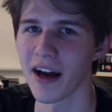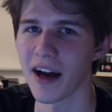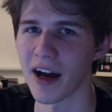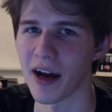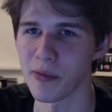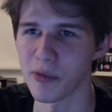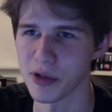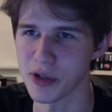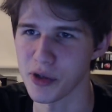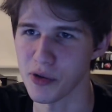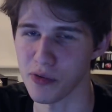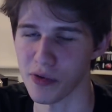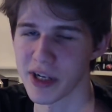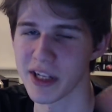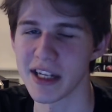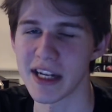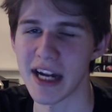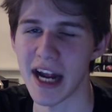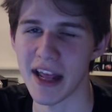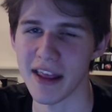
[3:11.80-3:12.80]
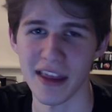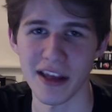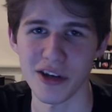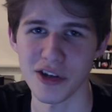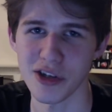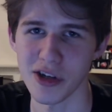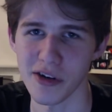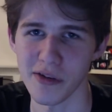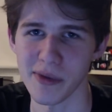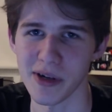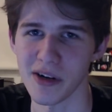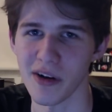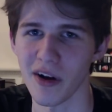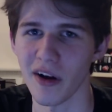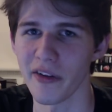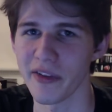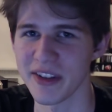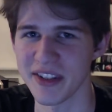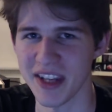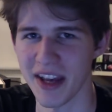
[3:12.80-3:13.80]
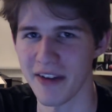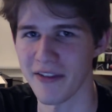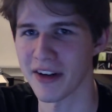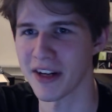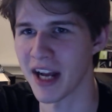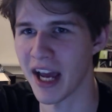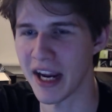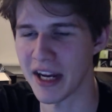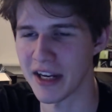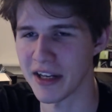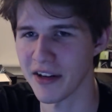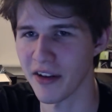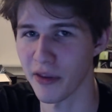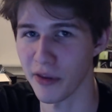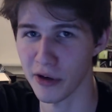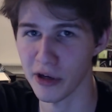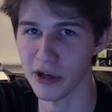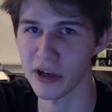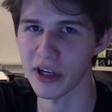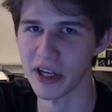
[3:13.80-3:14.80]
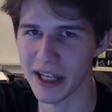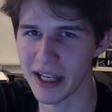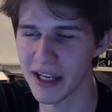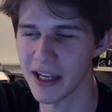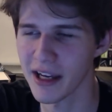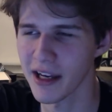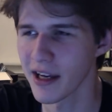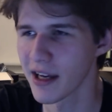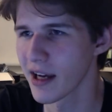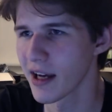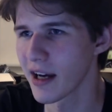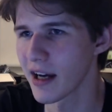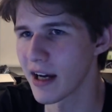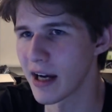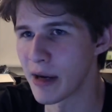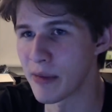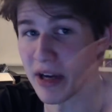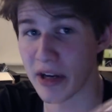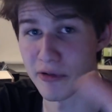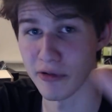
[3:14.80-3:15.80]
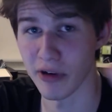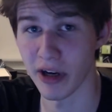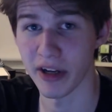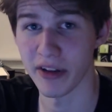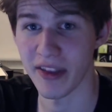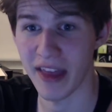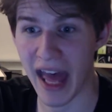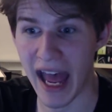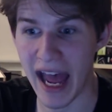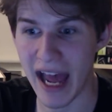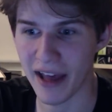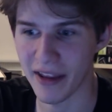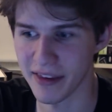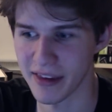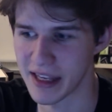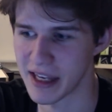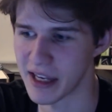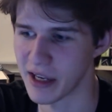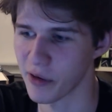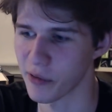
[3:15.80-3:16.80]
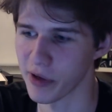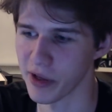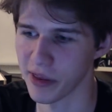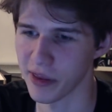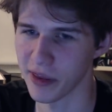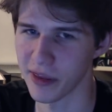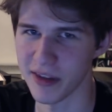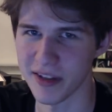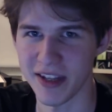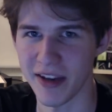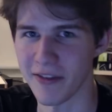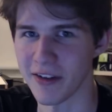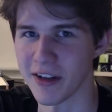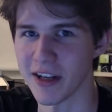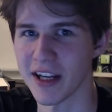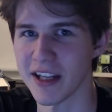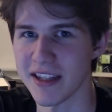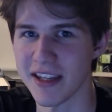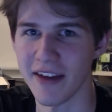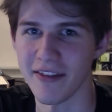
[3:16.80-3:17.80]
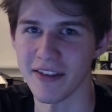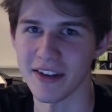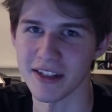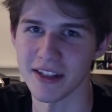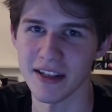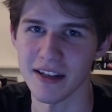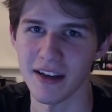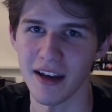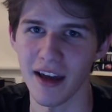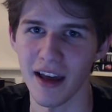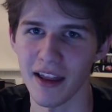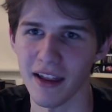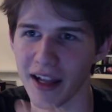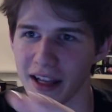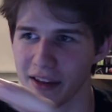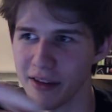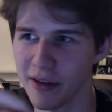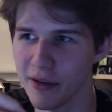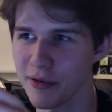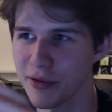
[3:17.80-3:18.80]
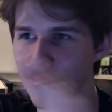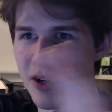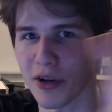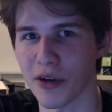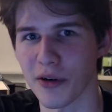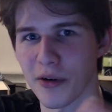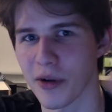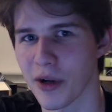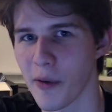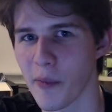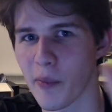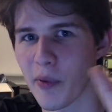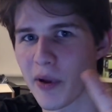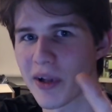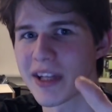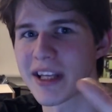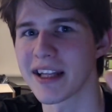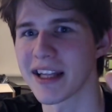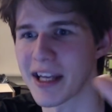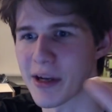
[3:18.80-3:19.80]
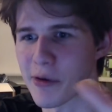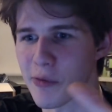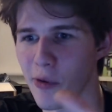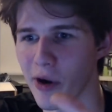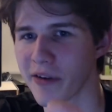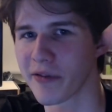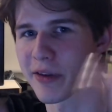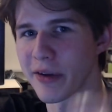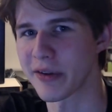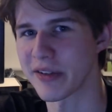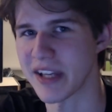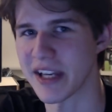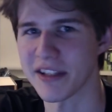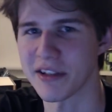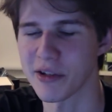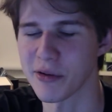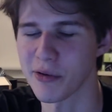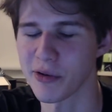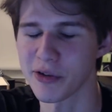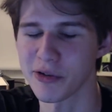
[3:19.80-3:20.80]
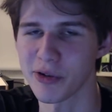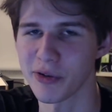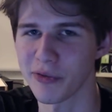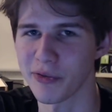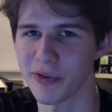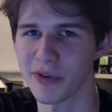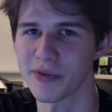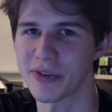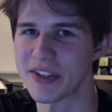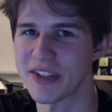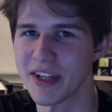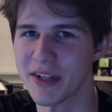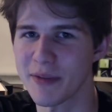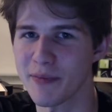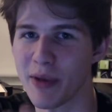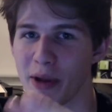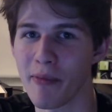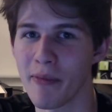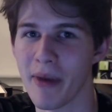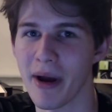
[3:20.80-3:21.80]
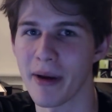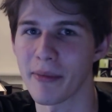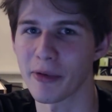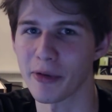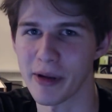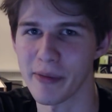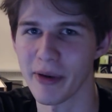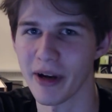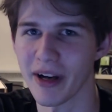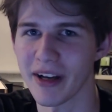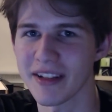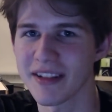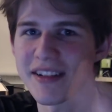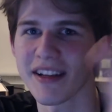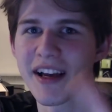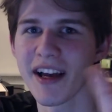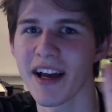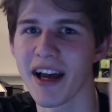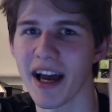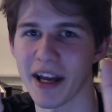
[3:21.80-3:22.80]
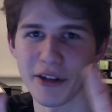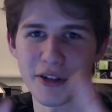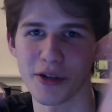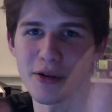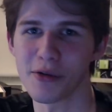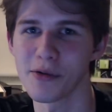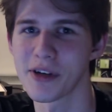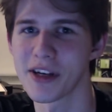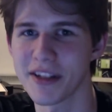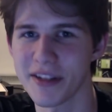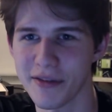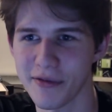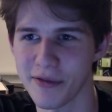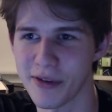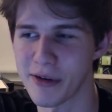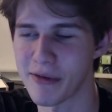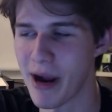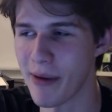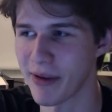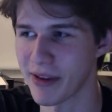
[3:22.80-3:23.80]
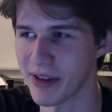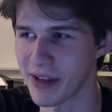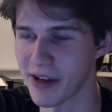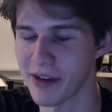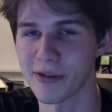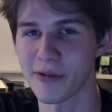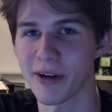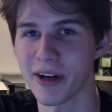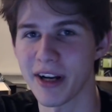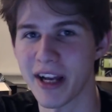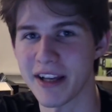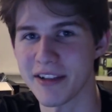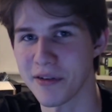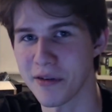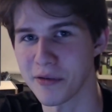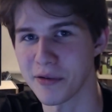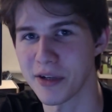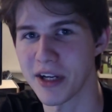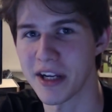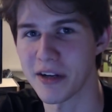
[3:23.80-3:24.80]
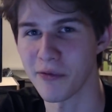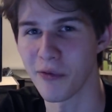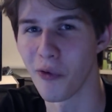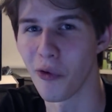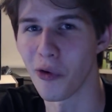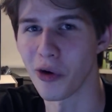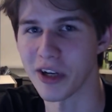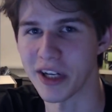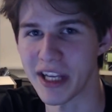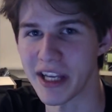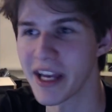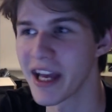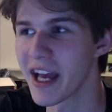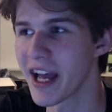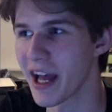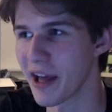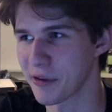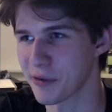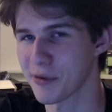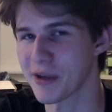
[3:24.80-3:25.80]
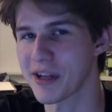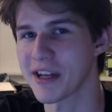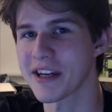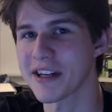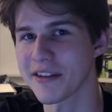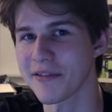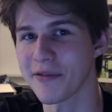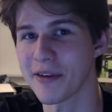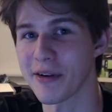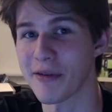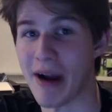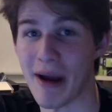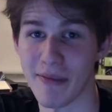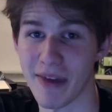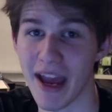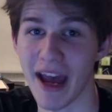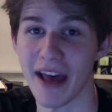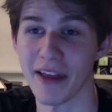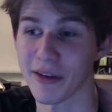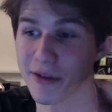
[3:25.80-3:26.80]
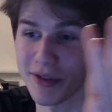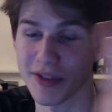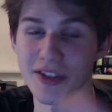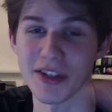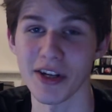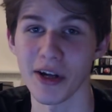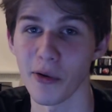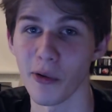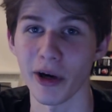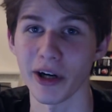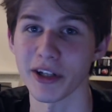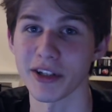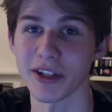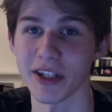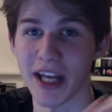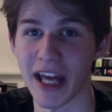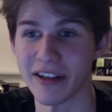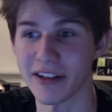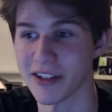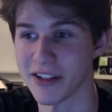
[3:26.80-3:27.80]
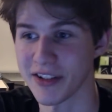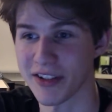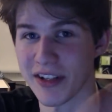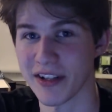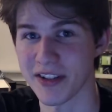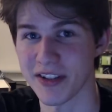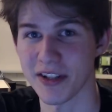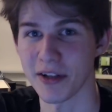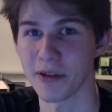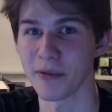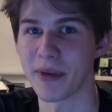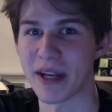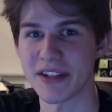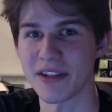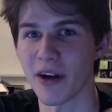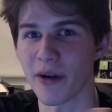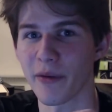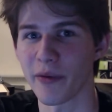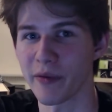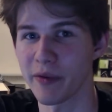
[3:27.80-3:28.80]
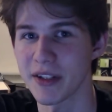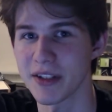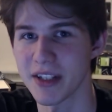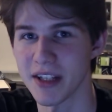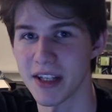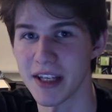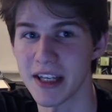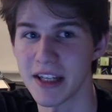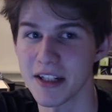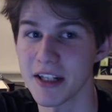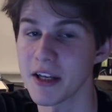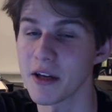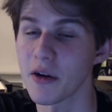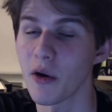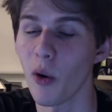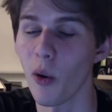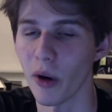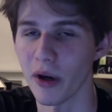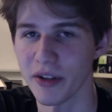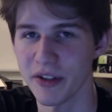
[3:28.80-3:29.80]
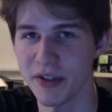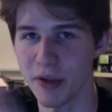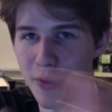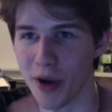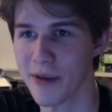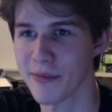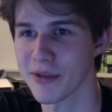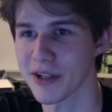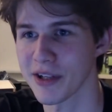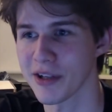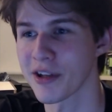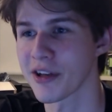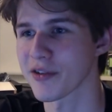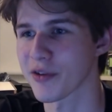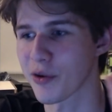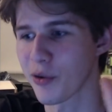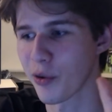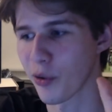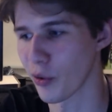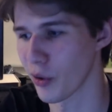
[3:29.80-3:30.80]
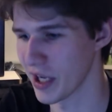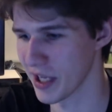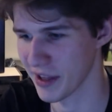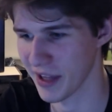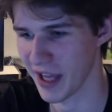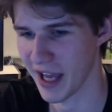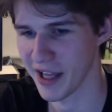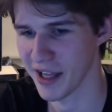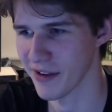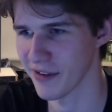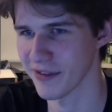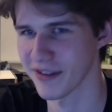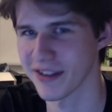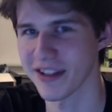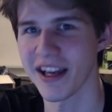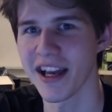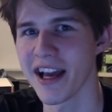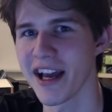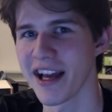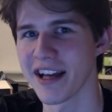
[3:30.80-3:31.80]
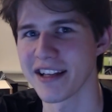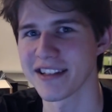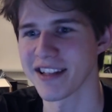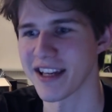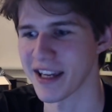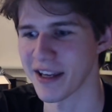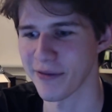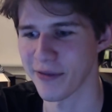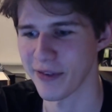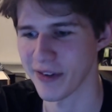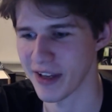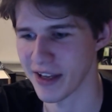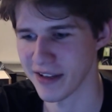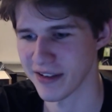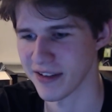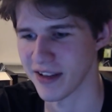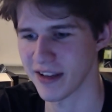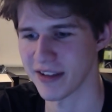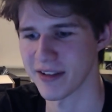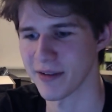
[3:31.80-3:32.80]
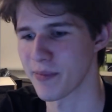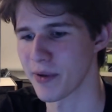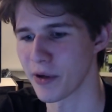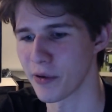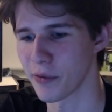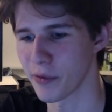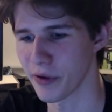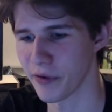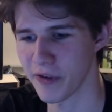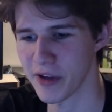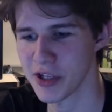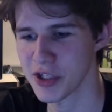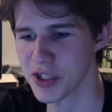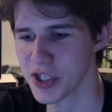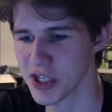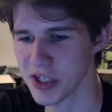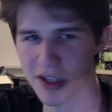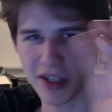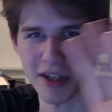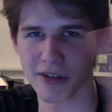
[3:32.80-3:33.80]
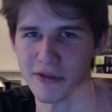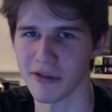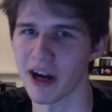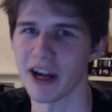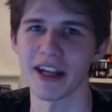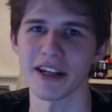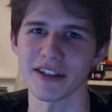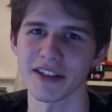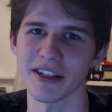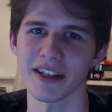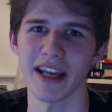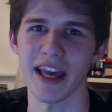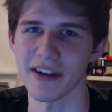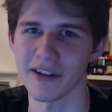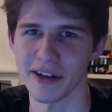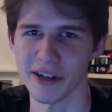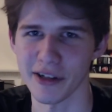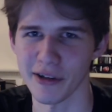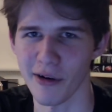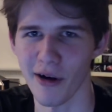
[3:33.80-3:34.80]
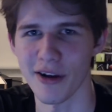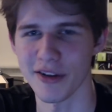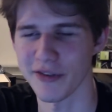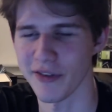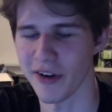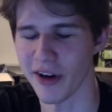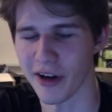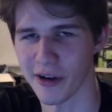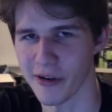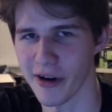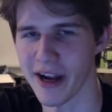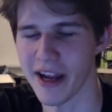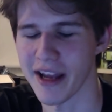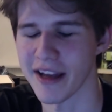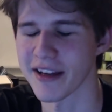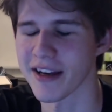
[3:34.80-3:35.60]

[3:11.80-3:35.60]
which really I think should have been called the 7930. And run that thing with the 7970. And like those are complete, like one of those has a 256-bit memory bus and 2 gigs of VRAM, and the other one has a 3840 and 3 gigs of VRAM. Yeah, those still work together because they're still based off of the Tahiti core. So AMD is cool like that. It's like, if it is it built with Fiji, you can run it together in Crossfire. Great.